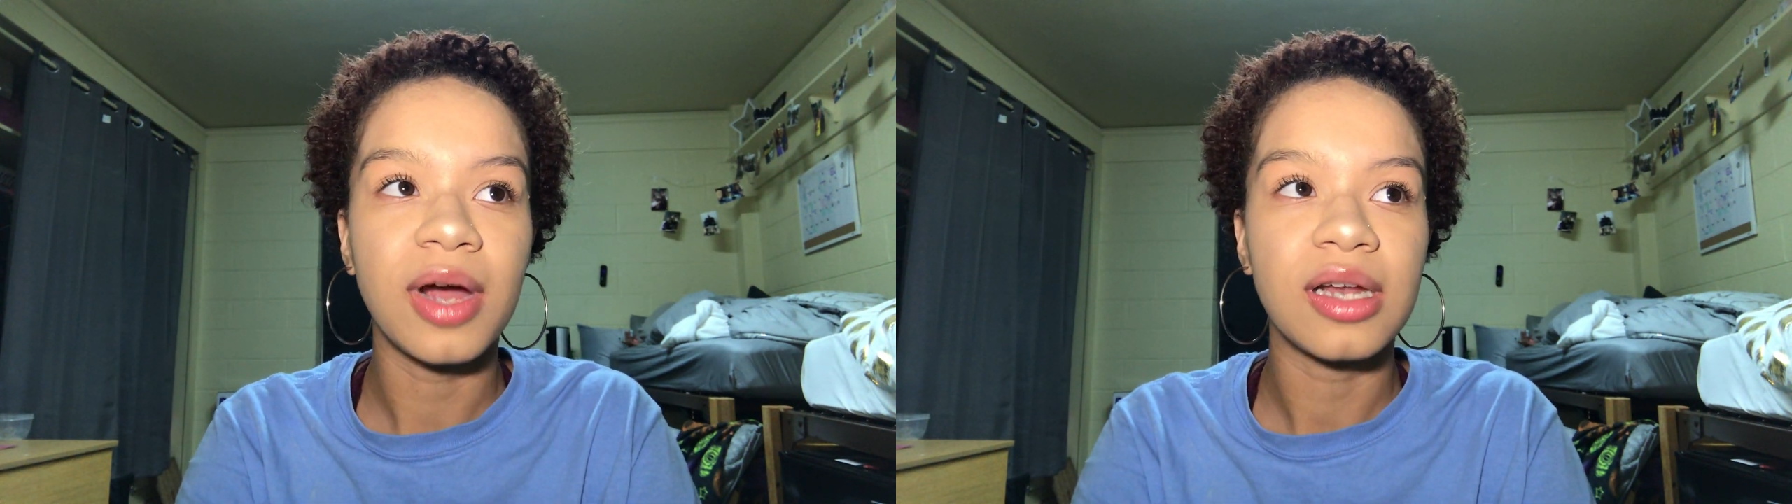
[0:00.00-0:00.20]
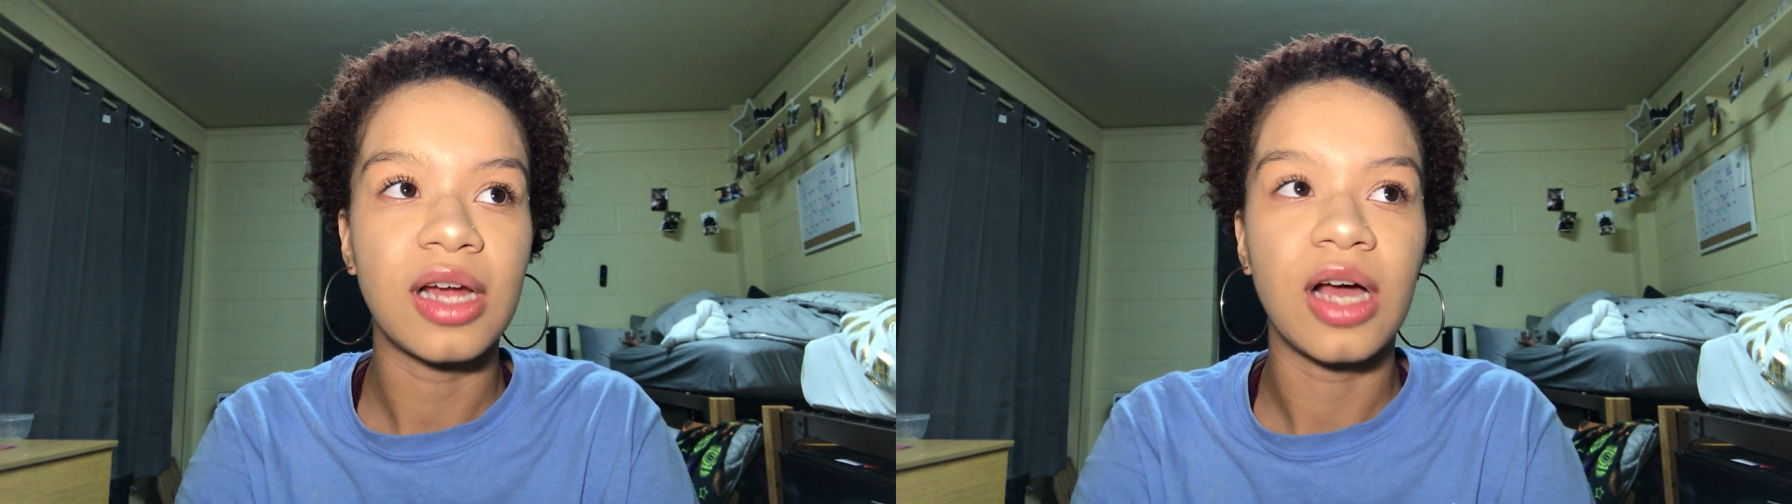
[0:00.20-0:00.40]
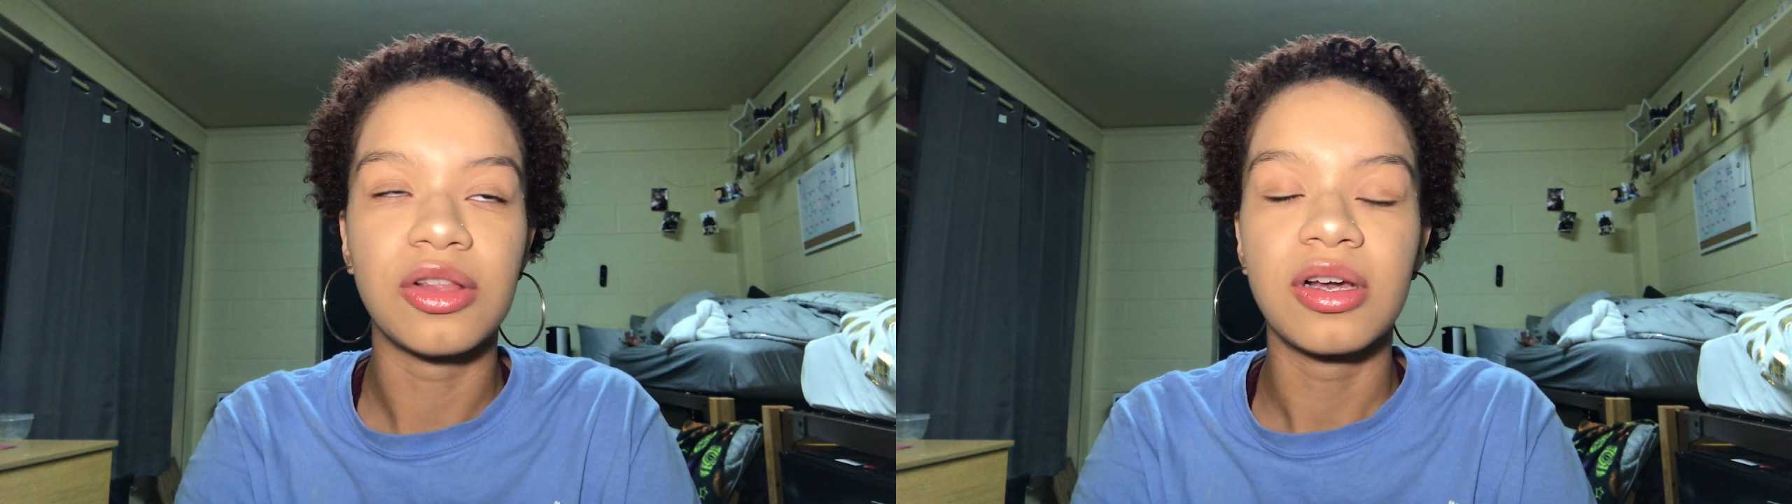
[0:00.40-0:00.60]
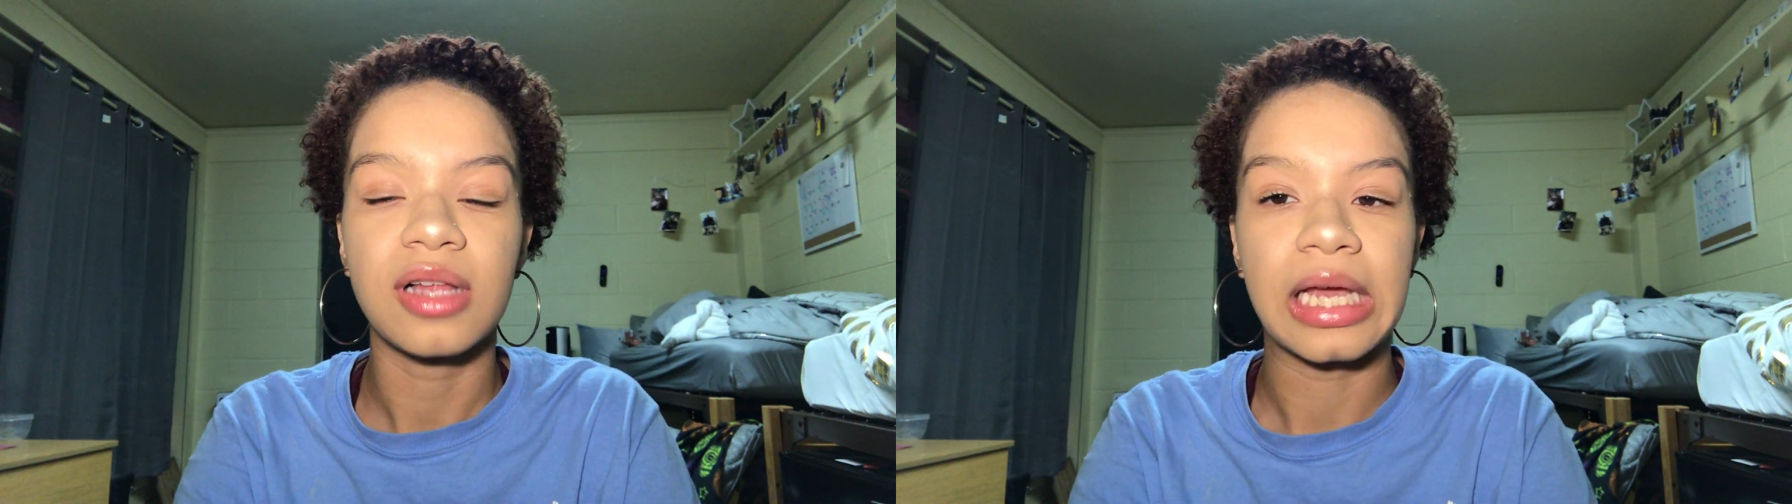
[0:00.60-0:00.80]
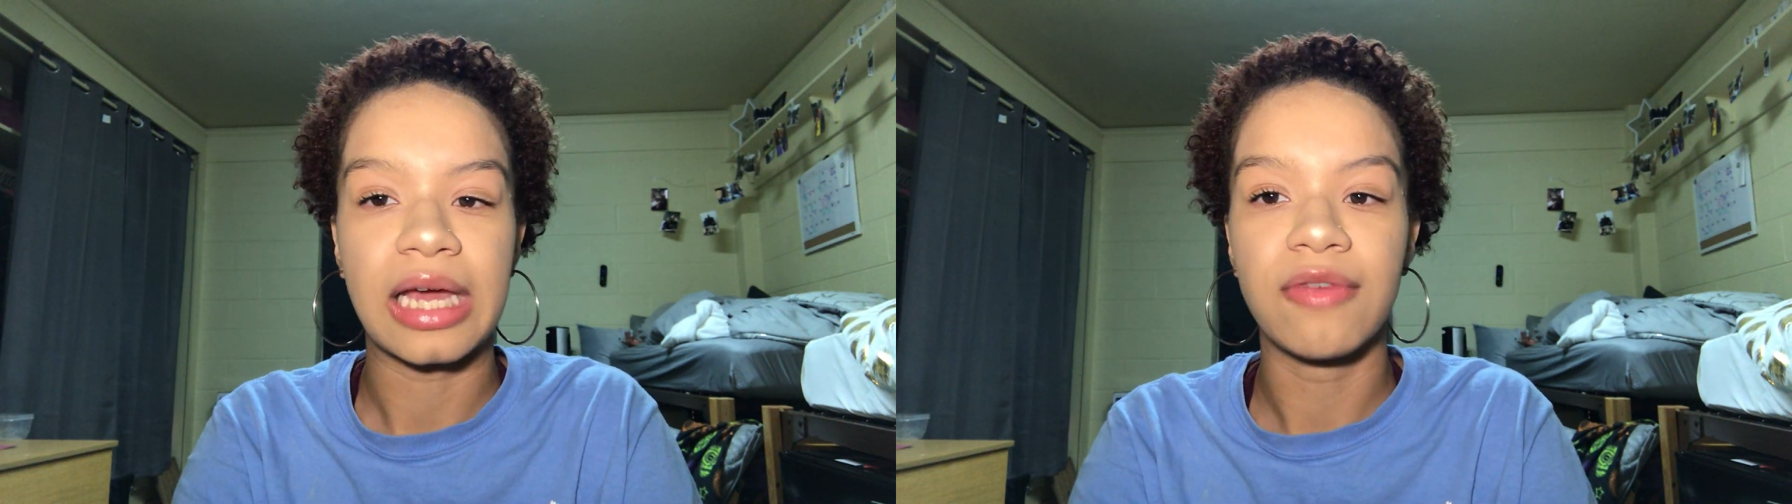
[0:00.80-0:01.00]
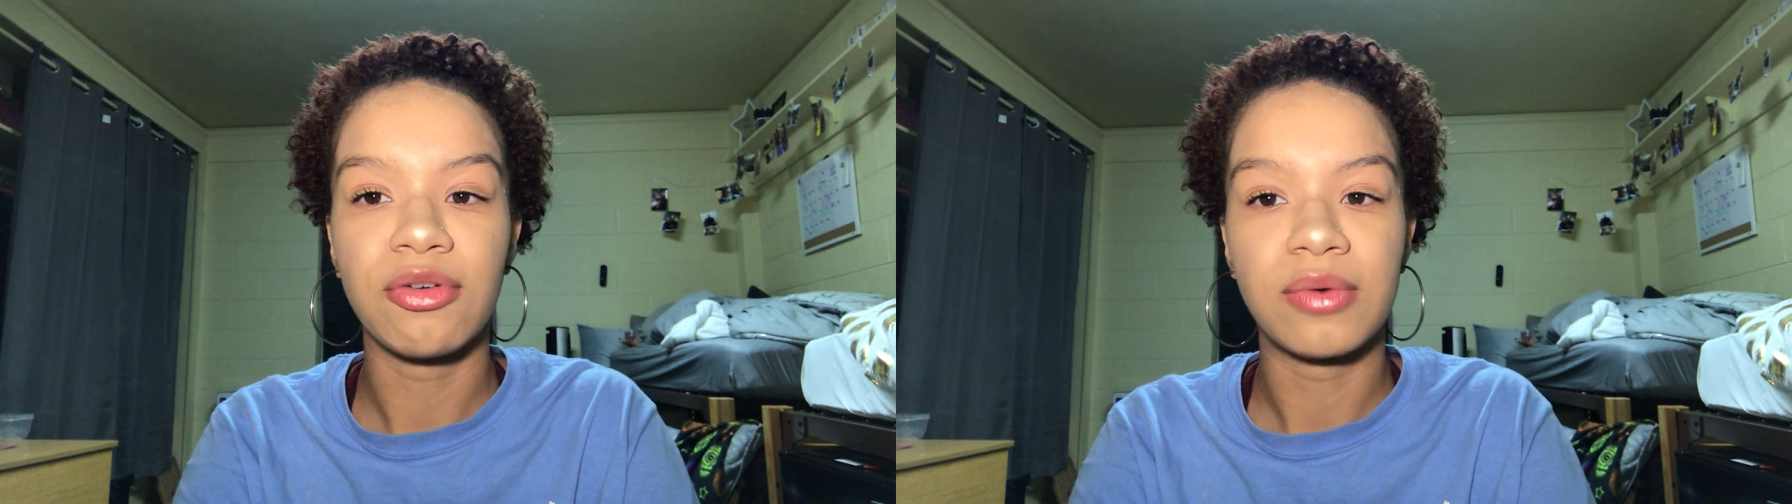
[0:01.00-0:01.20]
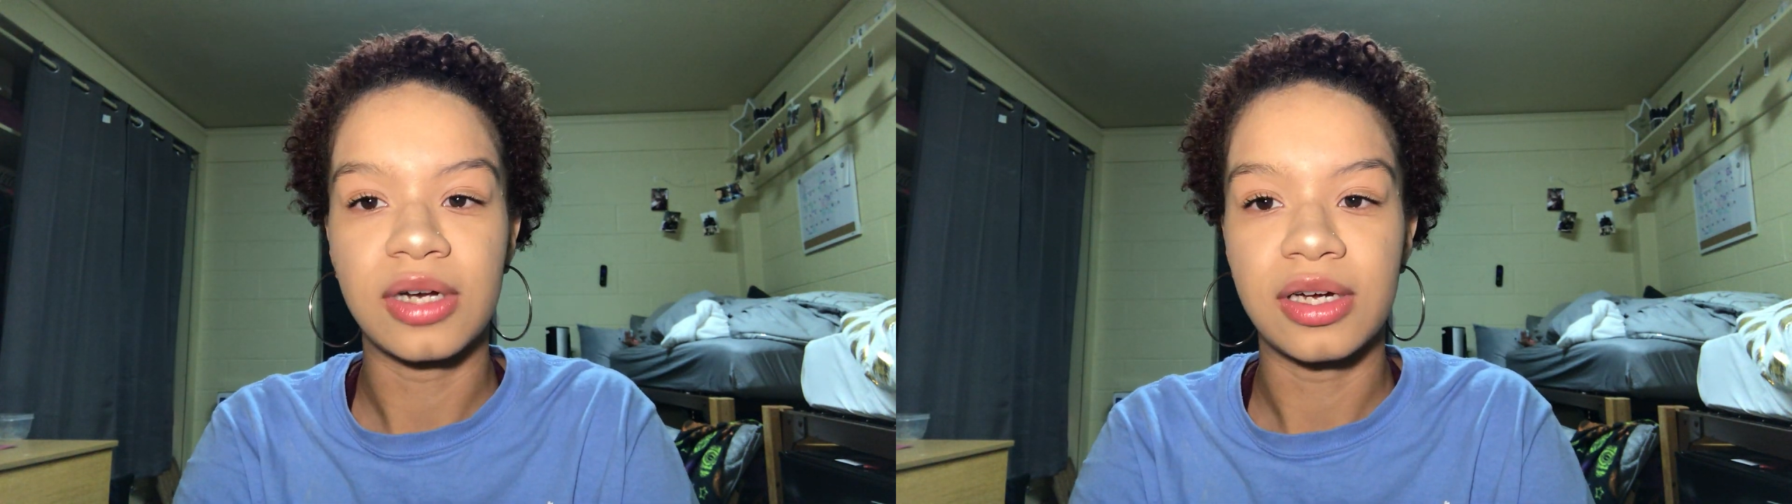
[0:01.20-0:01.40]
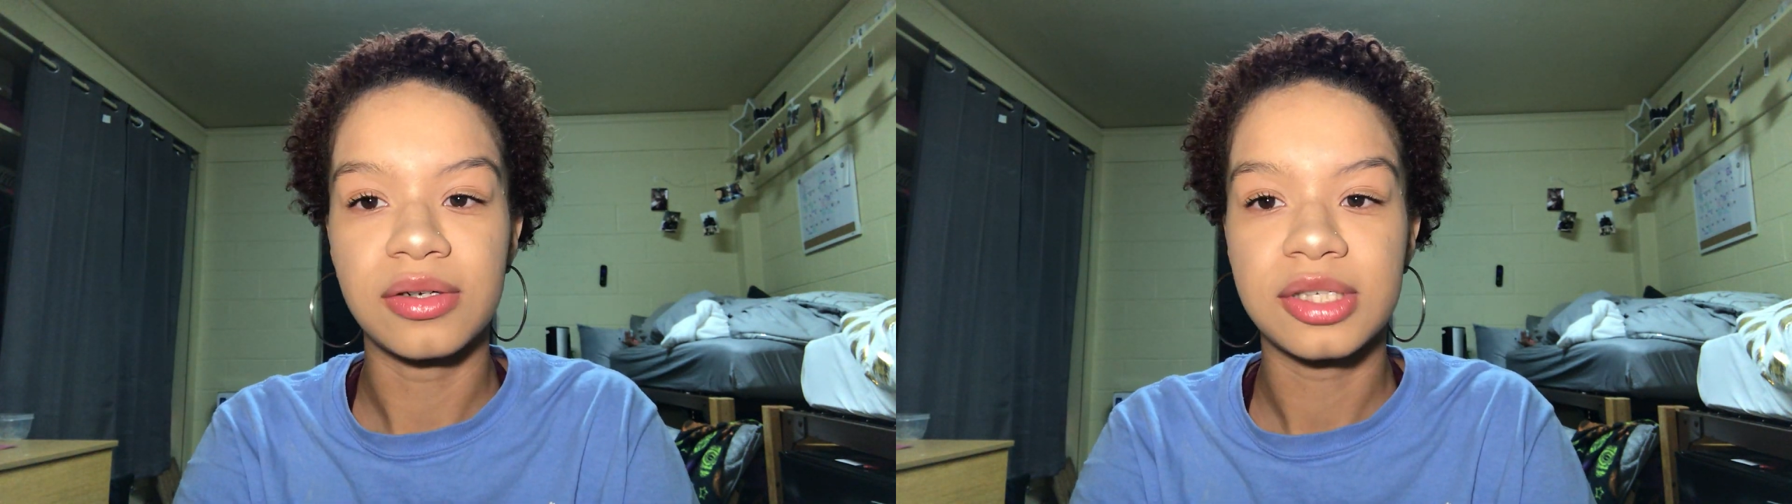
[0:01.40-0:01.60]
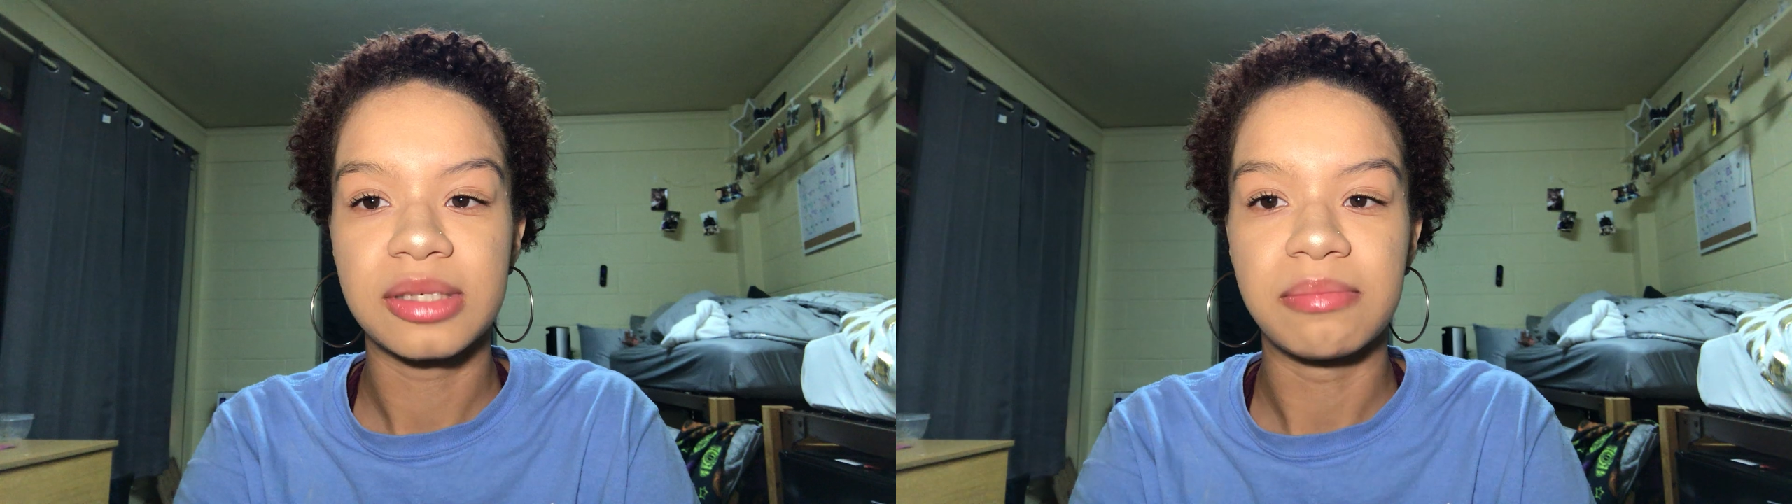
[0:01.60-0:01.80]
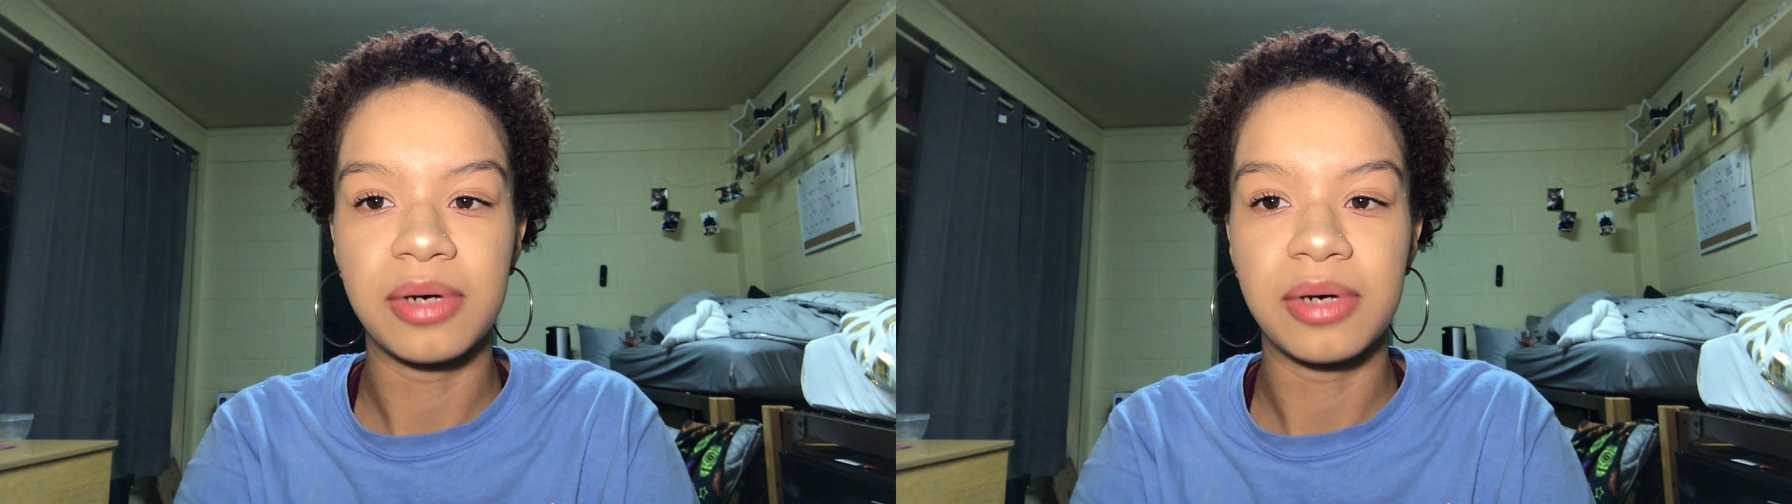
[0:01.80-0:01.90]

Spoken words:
might not look like everyone else,